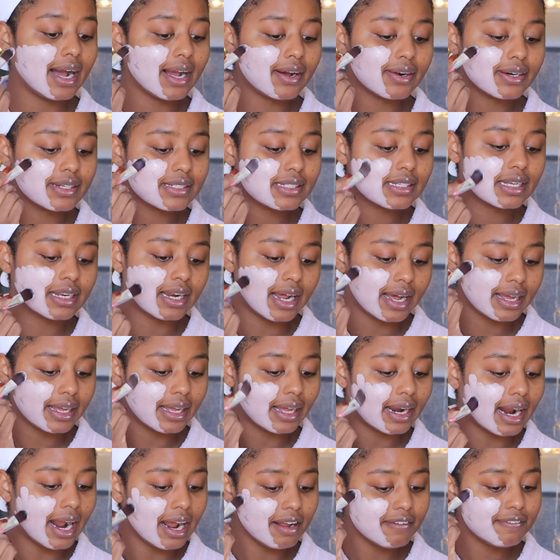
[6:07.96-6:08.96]
I honestly like
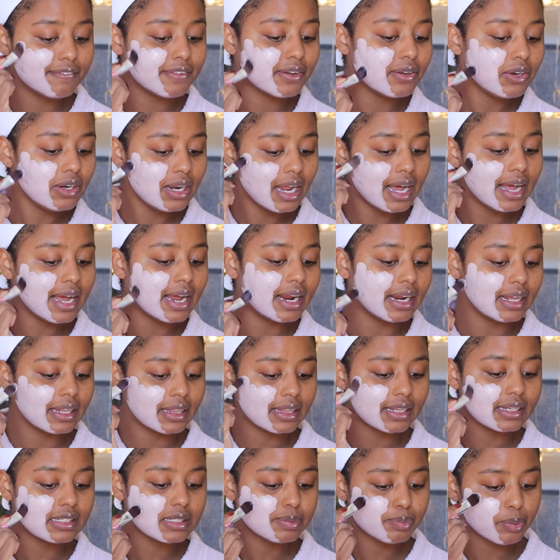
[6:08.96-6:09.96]
it. I feel like
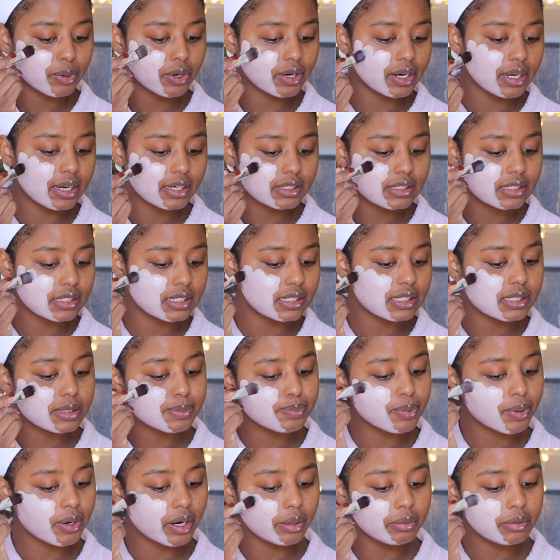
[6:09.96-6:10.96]
this product is
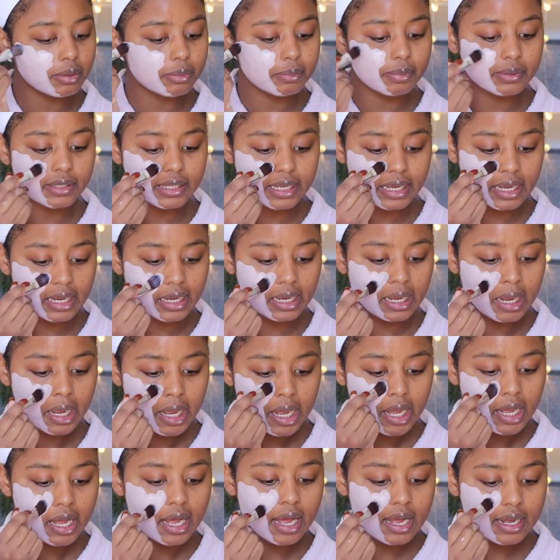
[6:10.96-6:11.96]
probably
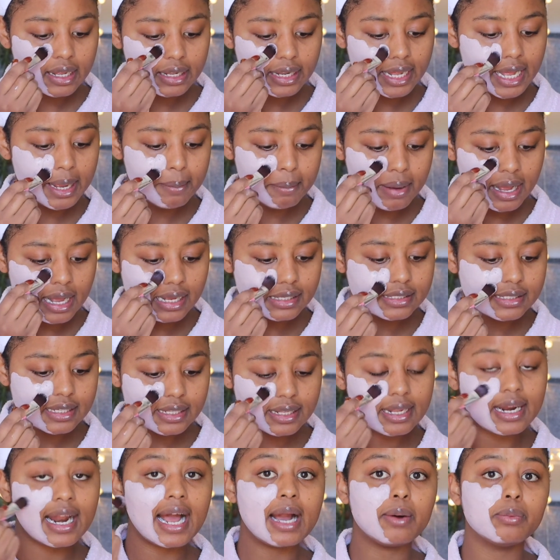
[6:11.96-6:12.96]
a clay mask
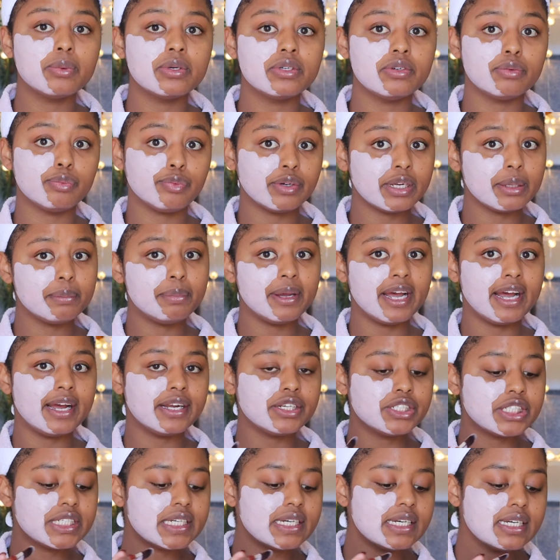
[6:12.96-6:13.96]
that I would
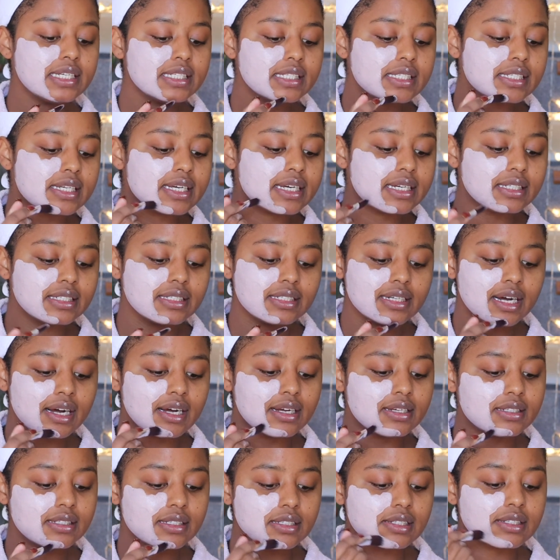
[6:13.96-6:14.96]
repurchase. It
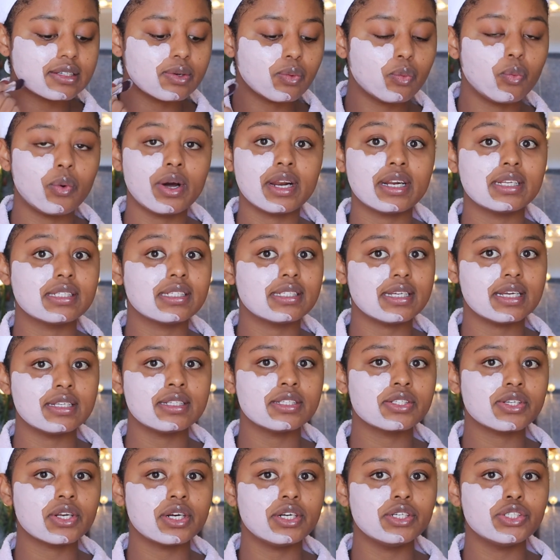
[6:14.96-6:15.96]
does what it says
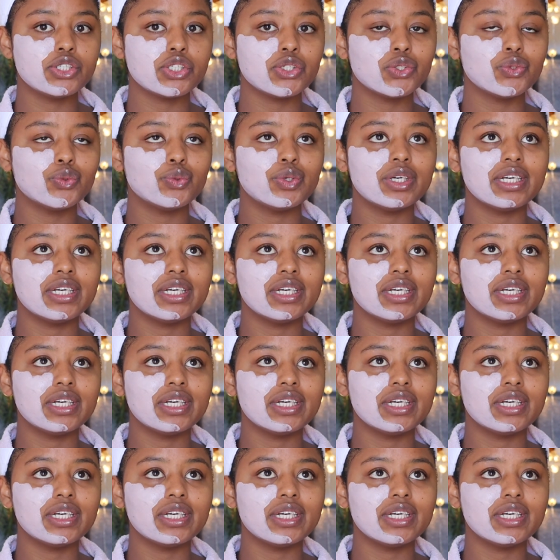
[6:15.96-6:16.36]
it's gonna do.